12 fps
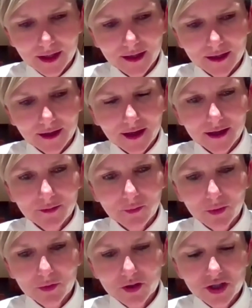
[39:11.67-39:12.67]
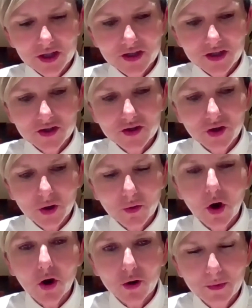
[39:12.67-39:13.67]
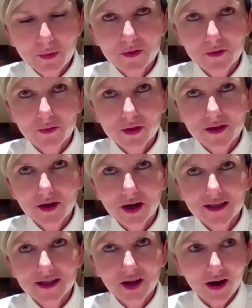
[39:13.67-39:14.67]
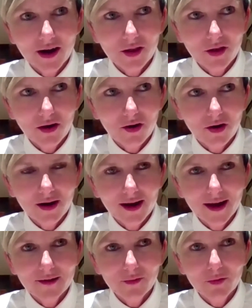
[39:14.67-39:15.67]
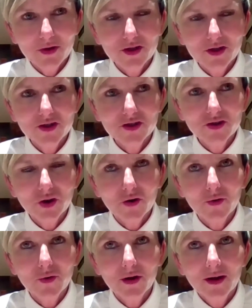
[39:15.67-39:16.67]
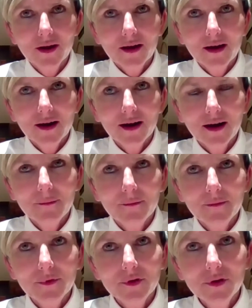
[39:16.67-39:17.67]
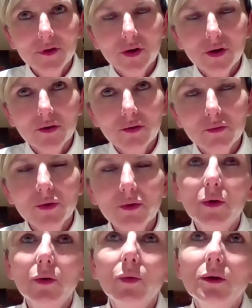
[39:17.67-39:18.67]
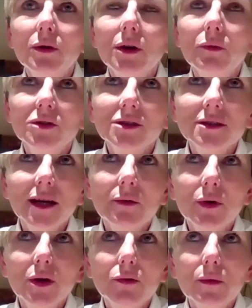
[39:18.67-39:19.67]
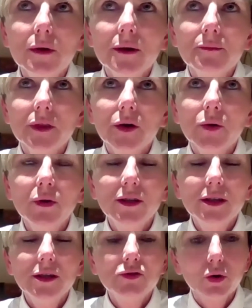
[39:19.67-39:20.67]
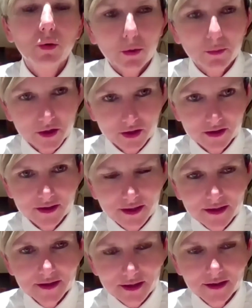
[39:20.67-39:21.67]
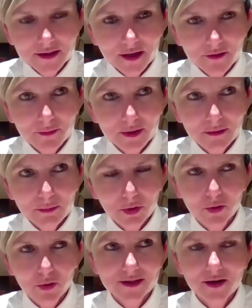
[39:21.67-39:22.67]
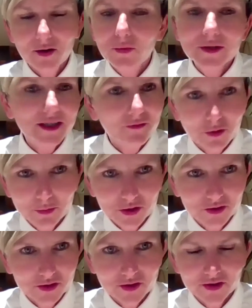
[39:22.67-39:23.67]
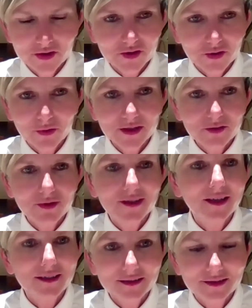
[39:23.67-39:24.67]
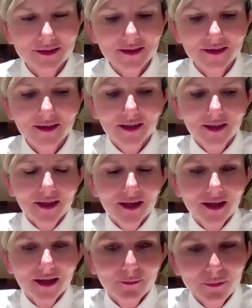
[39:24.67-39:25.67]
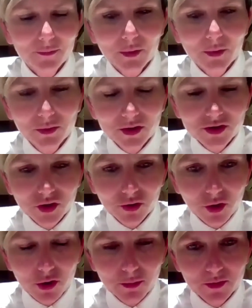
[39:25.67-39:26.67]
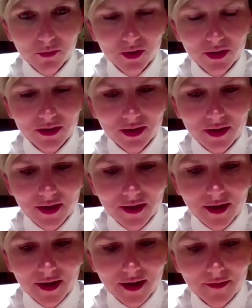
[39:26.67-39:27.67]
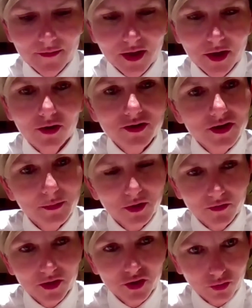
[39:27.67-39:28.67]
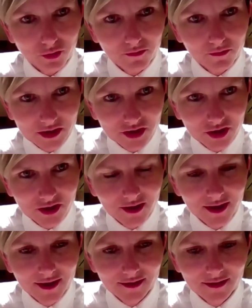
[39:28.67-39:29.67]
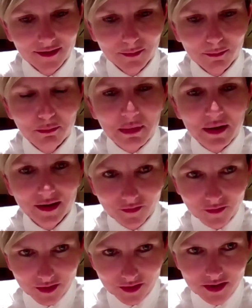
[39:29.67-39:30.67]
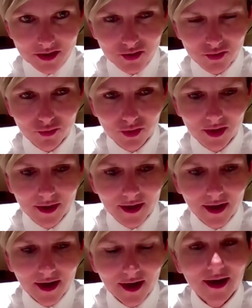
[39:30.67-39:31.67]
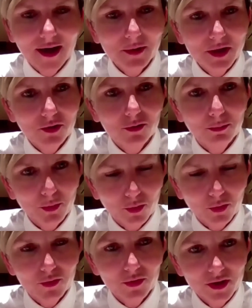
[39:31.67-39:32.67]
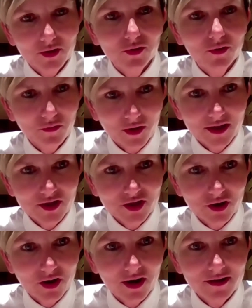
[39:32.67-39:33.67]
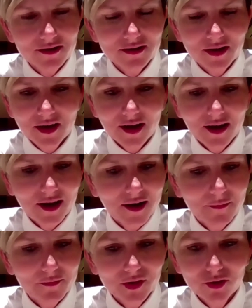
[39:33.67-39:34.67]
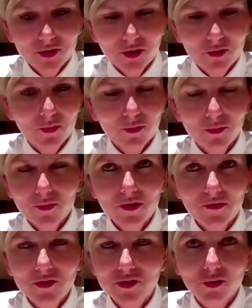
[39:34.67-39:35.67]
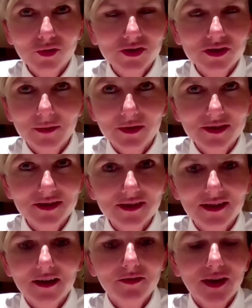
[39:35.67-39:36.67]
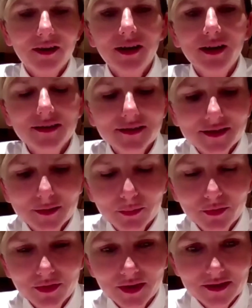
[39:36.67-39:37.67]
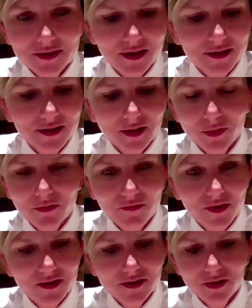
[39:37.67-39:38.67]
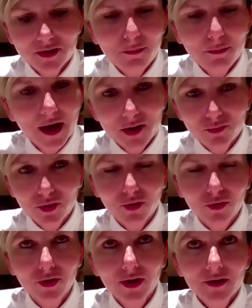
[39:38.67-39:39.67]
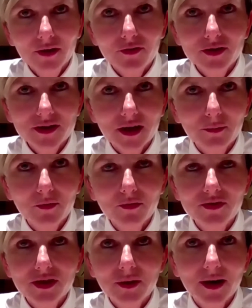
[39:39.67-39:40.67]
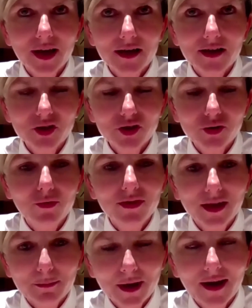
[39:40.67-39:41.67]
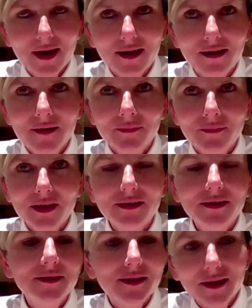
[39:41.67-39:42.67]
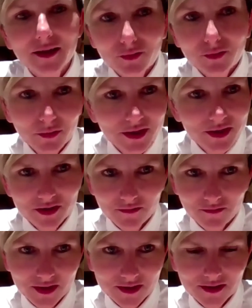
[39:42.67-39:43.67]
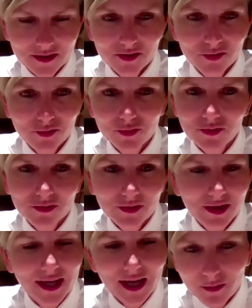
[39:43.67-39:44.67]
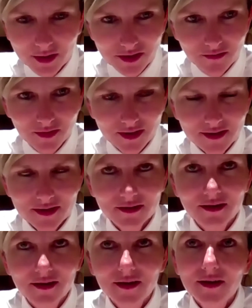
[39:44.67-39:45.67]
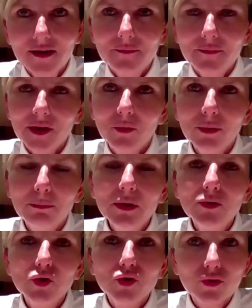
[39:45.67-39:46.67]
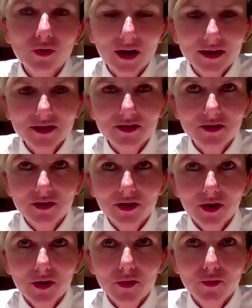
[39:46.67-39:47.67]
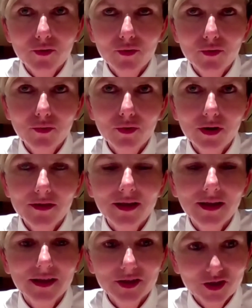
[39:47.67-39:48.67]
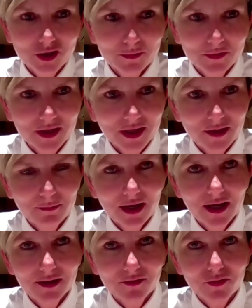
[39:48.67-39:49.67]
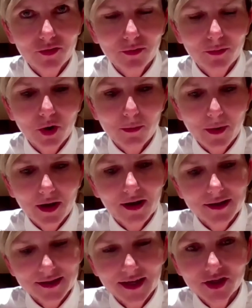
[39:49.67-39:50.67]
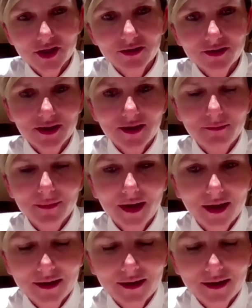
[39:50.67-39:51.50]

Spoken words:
And we were just so open with our dialogue, and we were just so, you know, it wasn't that there was no options. These are government employees that always have options because there's always redundancy. But we were so open with the concept of the joint venture and the benefits to coming on board with a new franchise. You know, if you talk to some of the staff now, and it's simple things like that we fix, you know, payroll. For example, if someone had an issue with their pay, it didn't take 3 weeks to fix it. It took an hour to fix it. We build trust through the leadership team and through the mobilisation team.